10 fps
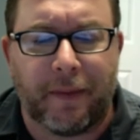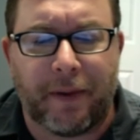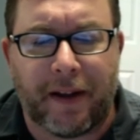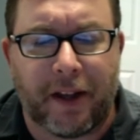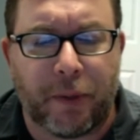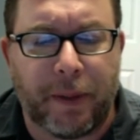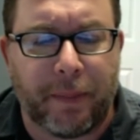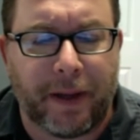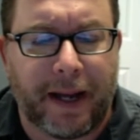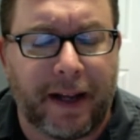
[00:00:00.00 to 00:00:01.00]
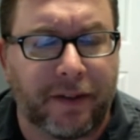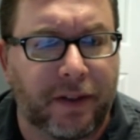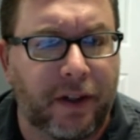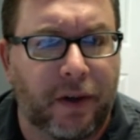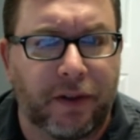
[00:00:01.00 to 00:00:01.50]
I've had a lot of people
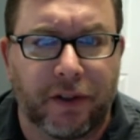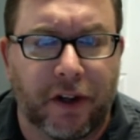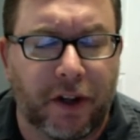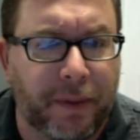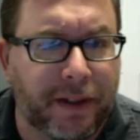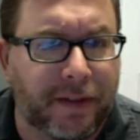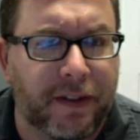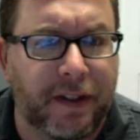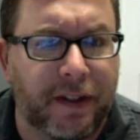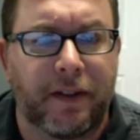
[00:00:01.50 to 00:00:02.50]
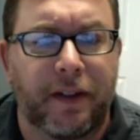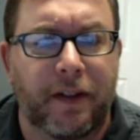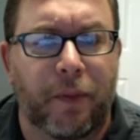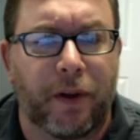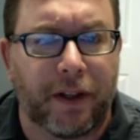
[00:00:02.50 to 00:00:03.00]
ask, is there going to be a
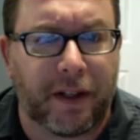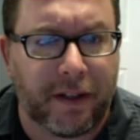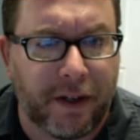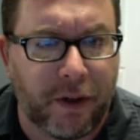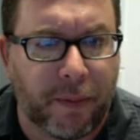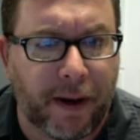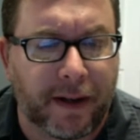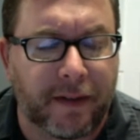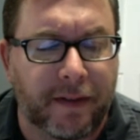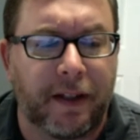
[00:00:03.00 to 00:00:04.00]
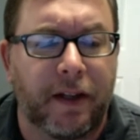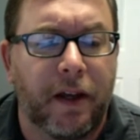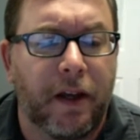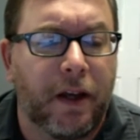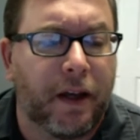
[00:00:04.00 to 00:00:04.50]
season? Are we going to continue practicing?